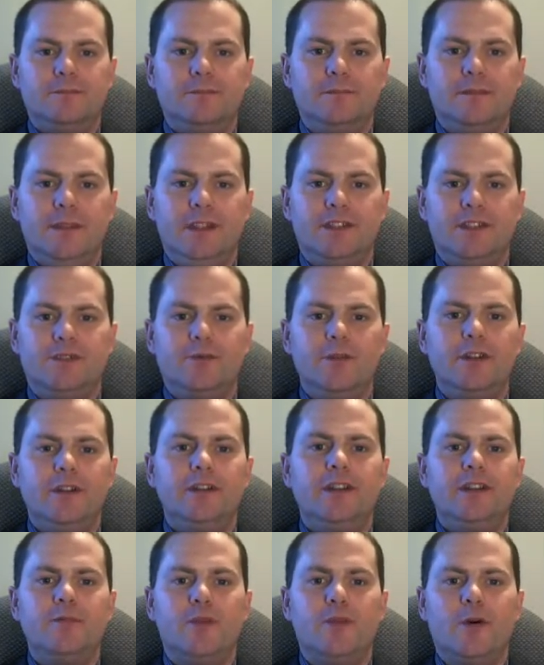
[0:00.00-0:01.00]
It's really
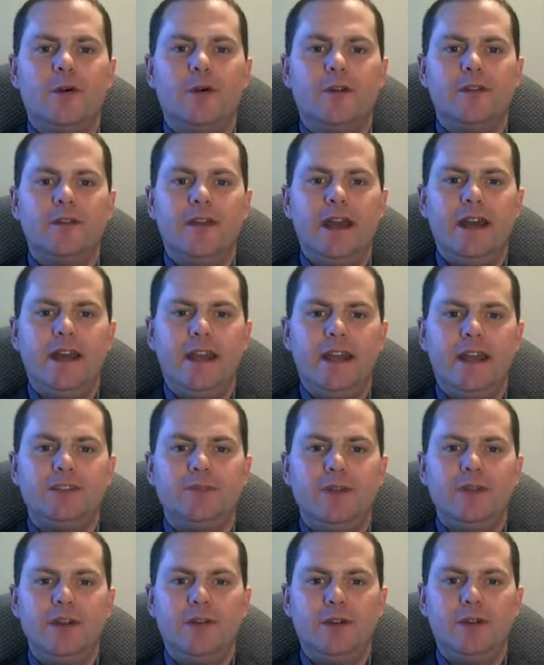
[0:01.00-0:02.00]
important that as
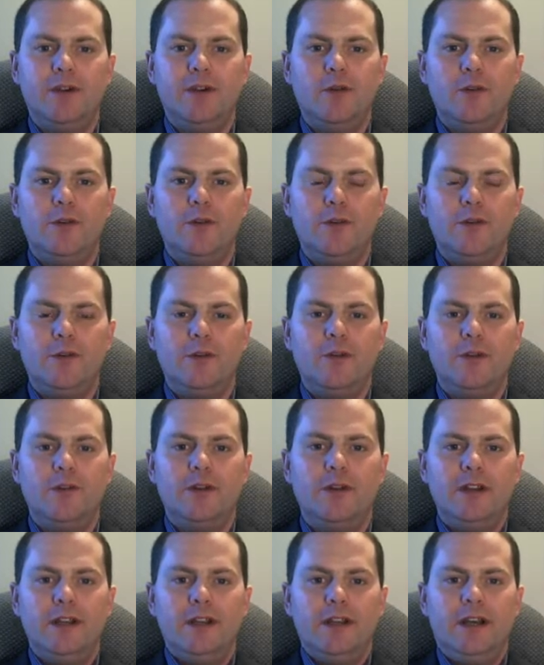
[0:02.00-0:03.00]
people go through
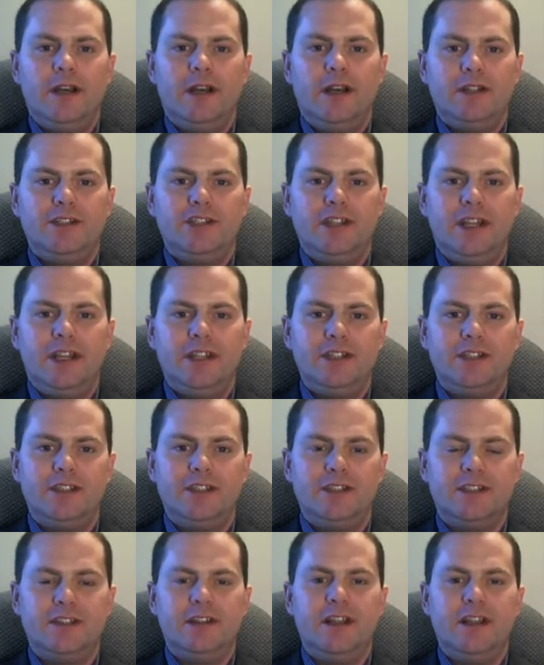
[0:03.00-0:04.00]
changes
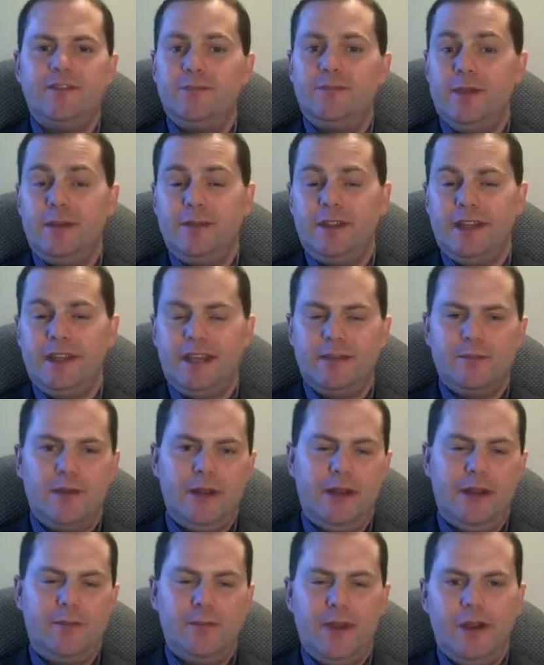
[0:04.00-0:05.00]
in life, maybe they get
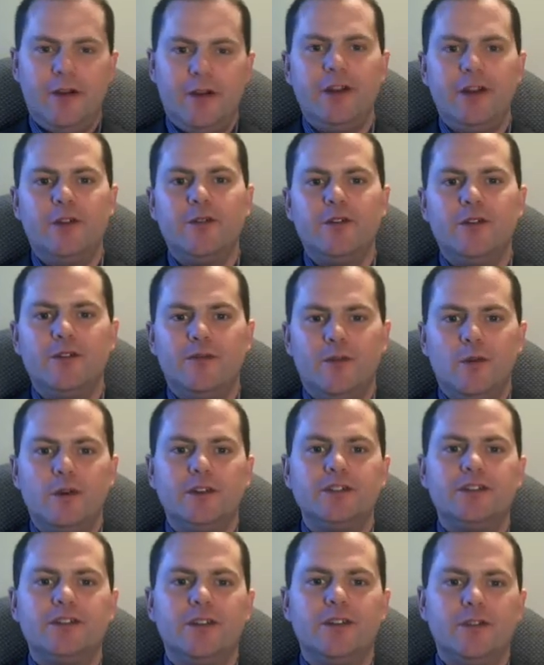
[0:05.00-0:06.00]
married or
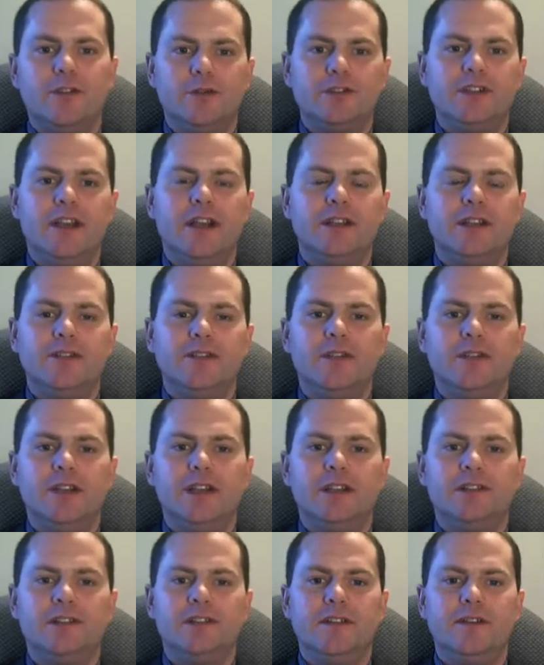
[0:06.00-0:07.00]
divorced or those kinds of
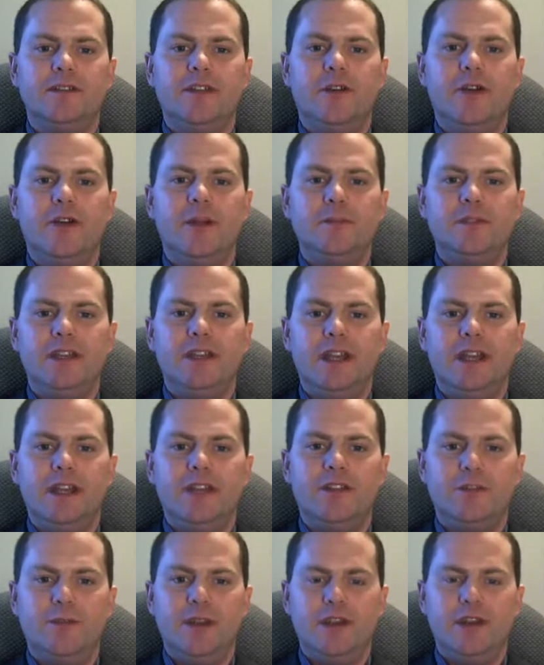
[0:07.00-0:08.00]
things, that they're updating
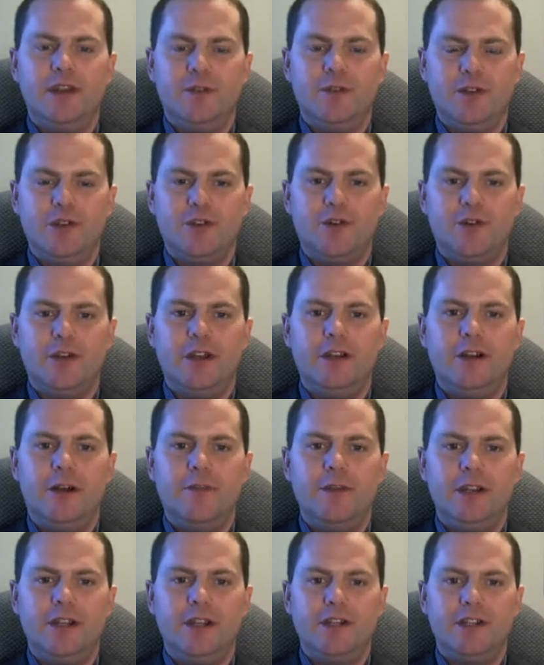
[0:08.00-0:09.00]
their beneficiary
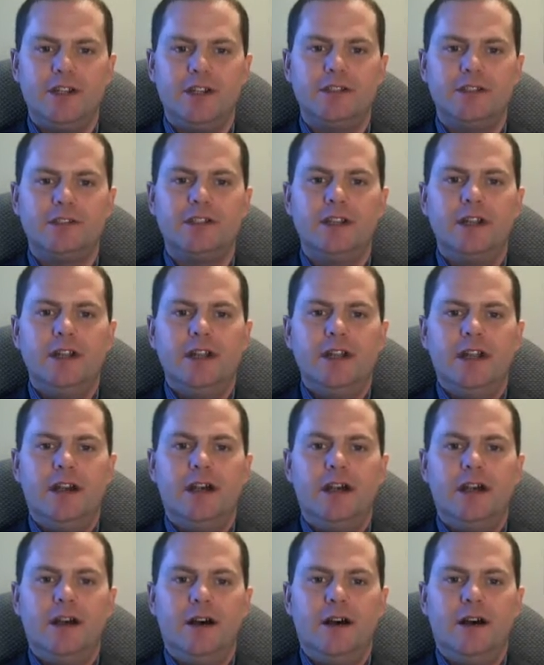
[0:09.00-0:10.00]
nominations
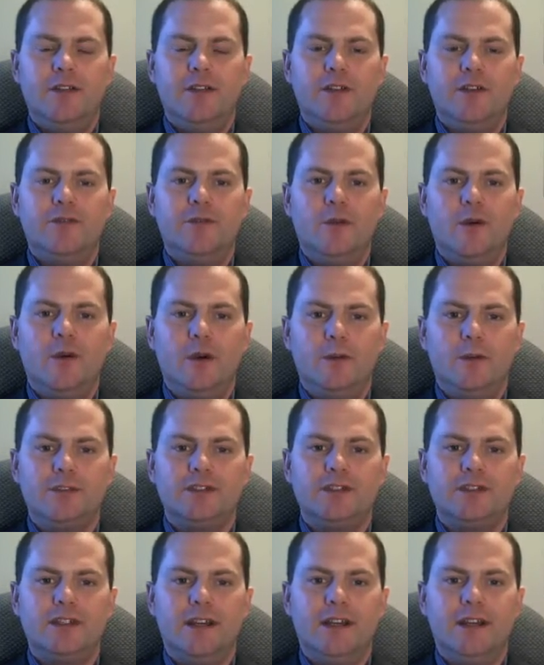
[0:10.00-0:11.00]
on their
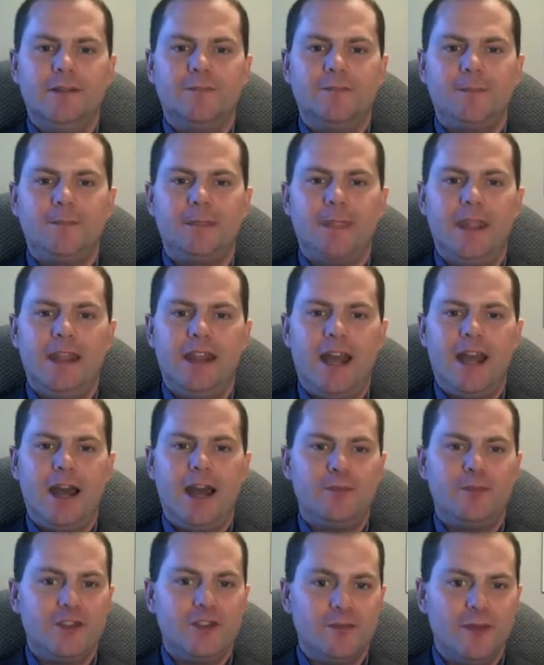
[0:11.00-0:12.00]
forms. It
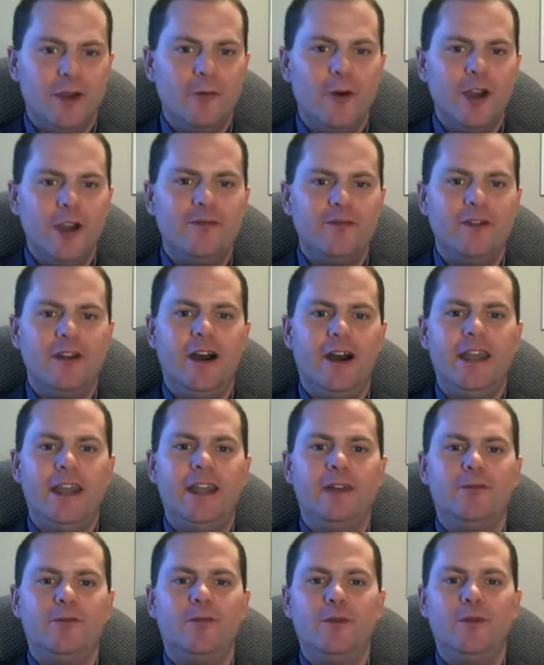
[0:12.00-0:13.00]
happened to my wife and I
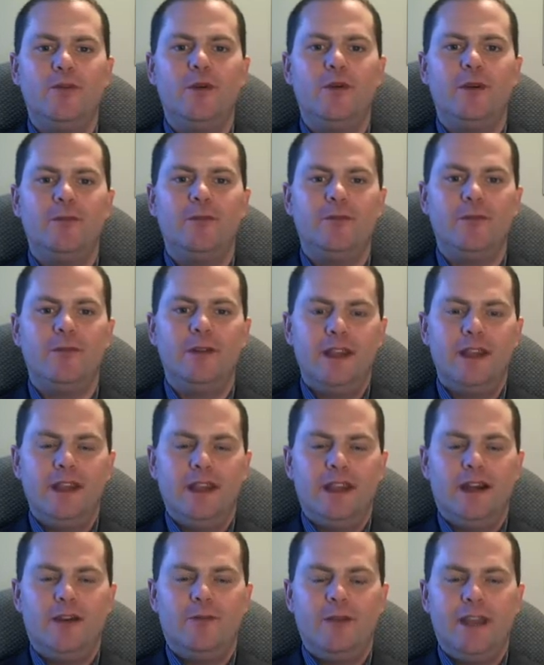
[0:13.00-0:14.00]
at one point.
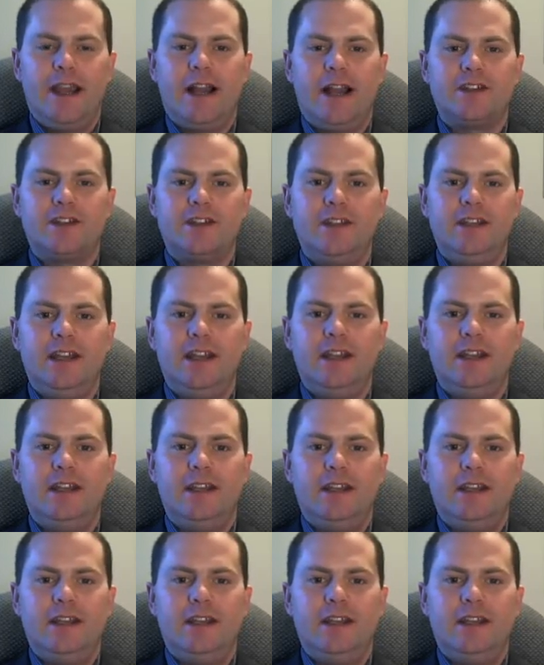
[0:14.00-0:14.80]
We actually